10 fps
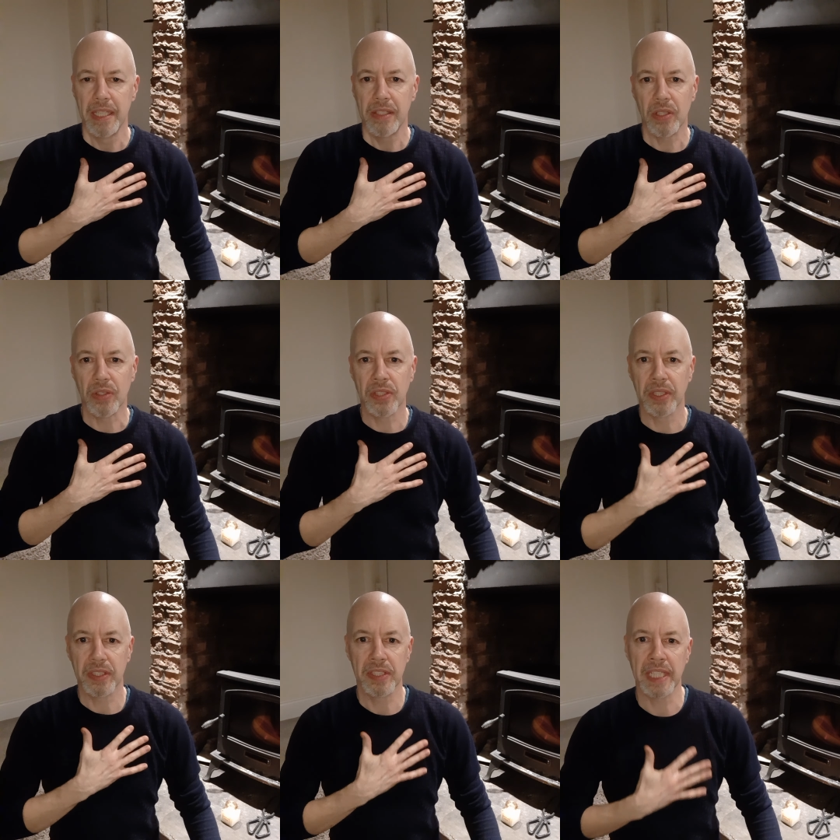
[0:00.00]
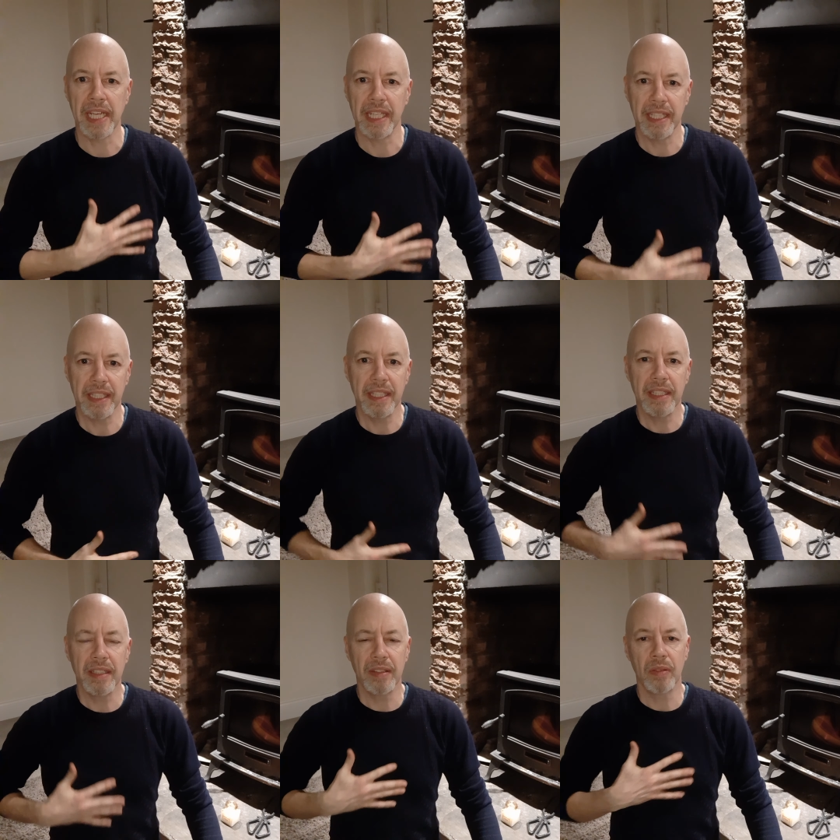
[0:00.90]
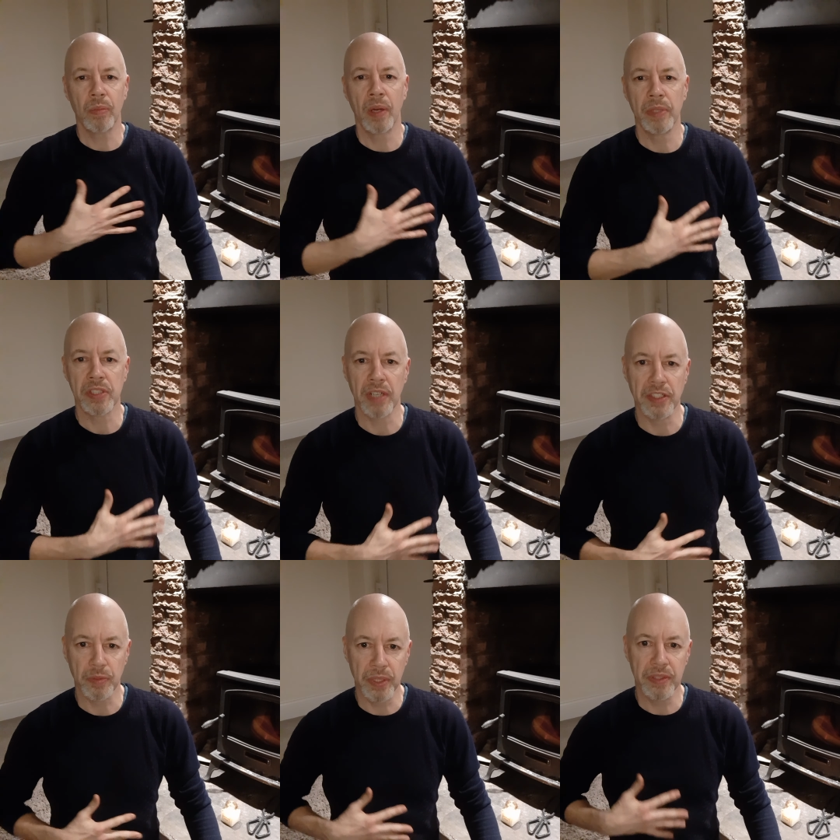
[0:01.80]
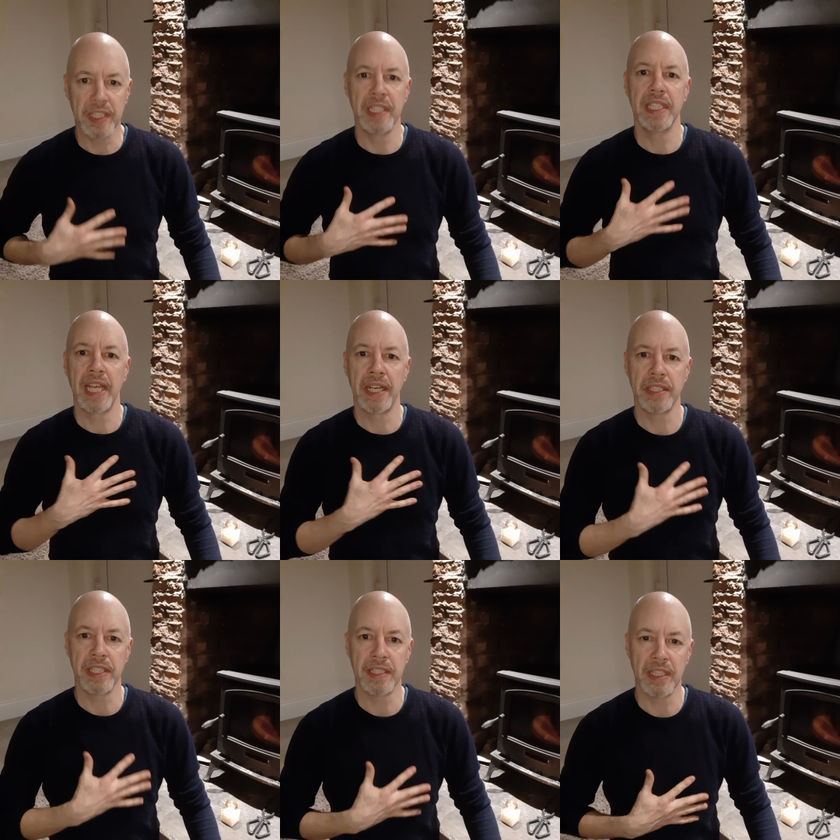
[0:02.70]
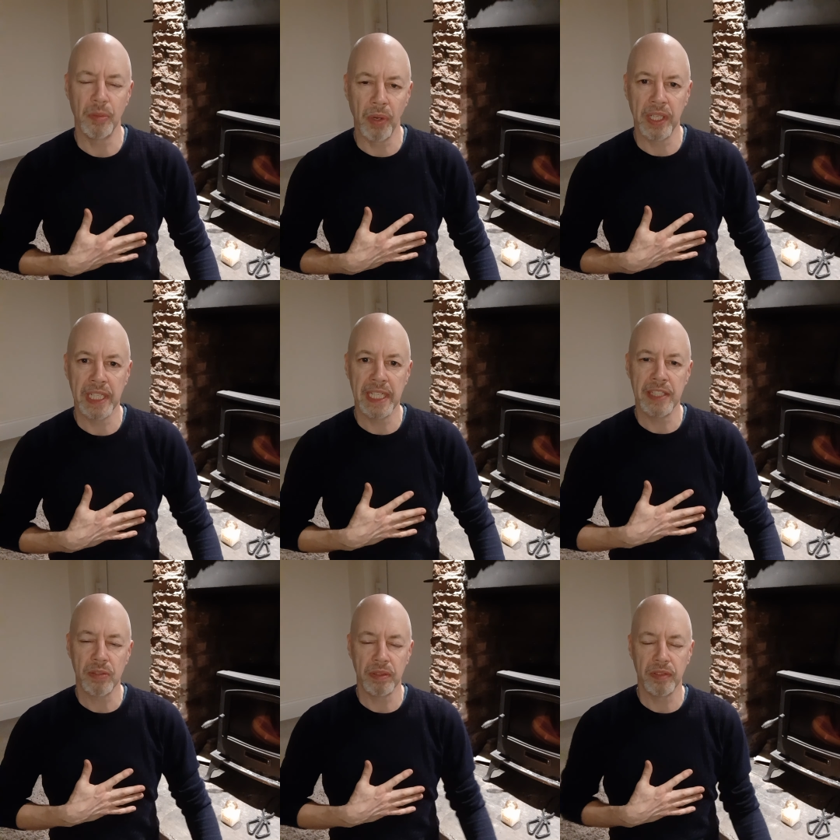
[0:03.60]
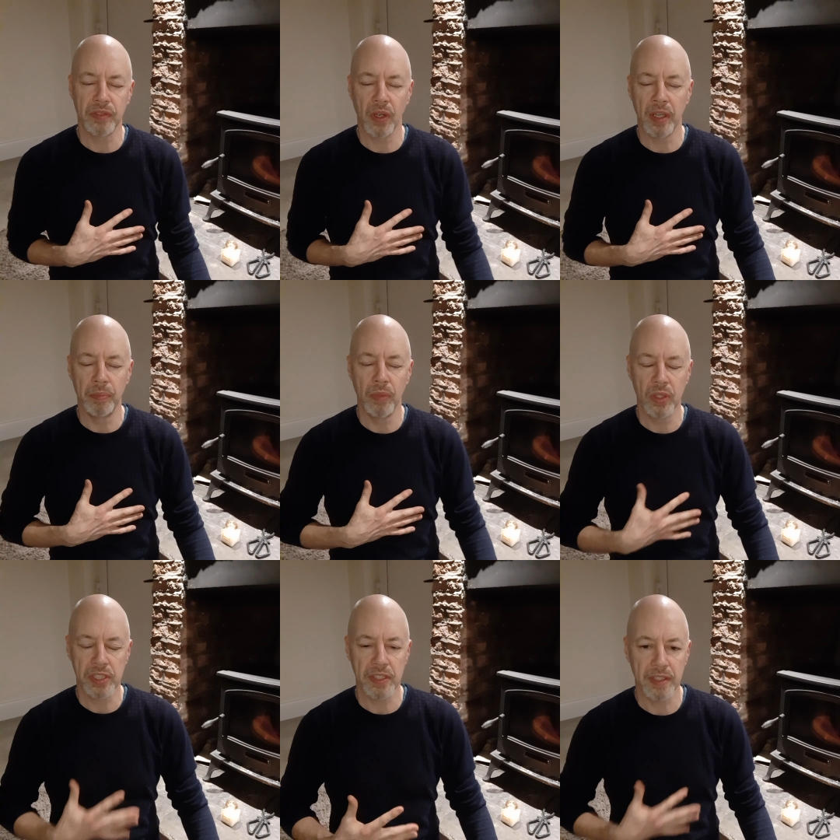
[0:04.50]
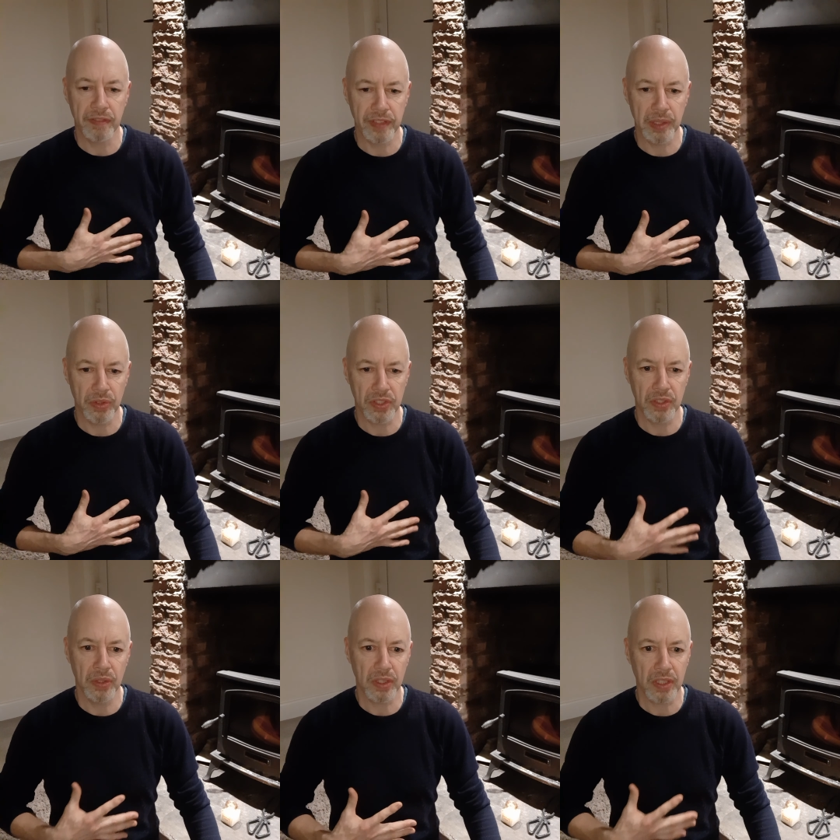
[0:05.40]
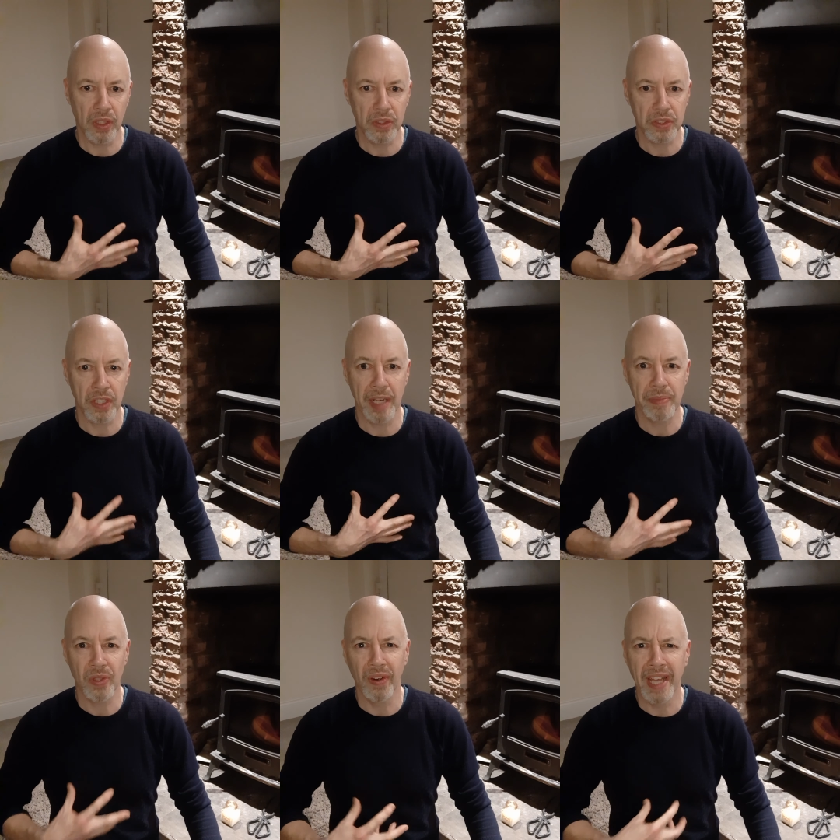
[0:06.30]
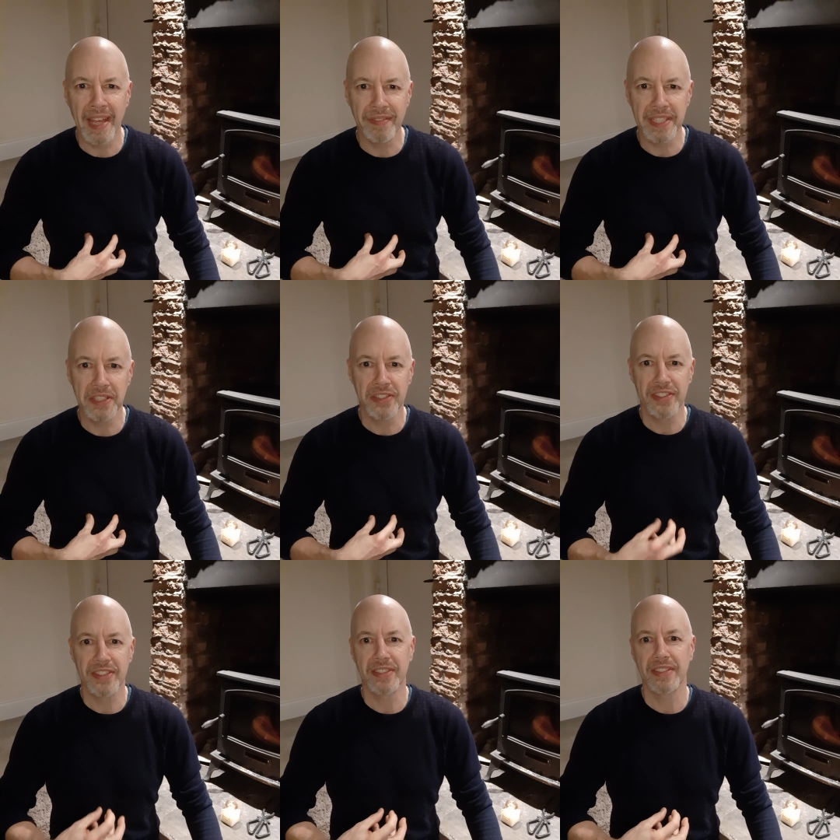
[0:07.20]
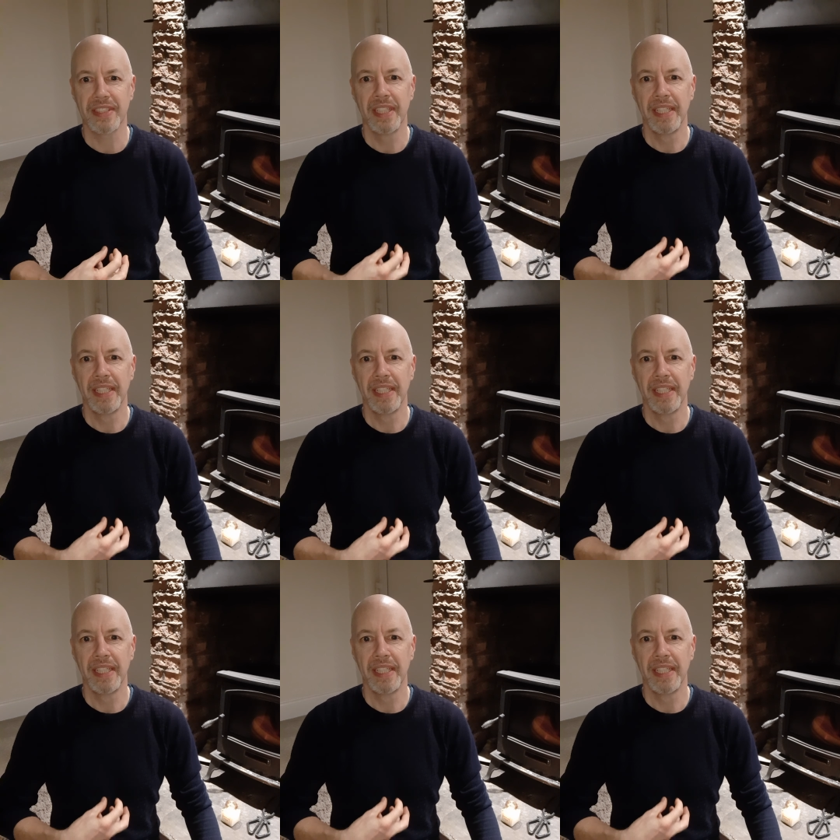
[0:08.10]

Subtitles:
So to get where we're transmuting energies in the body here, so we've got emotions that feel stuck or trapped, or a heaviness,